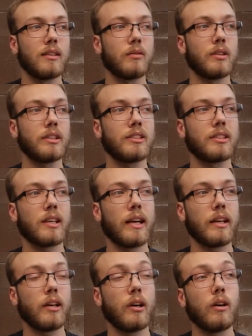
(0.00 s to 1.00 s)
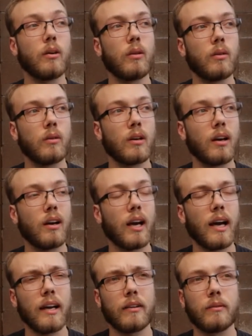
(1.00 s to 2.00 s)
which I know
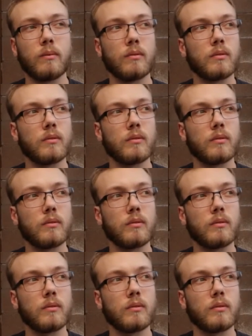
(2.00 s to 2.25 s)
I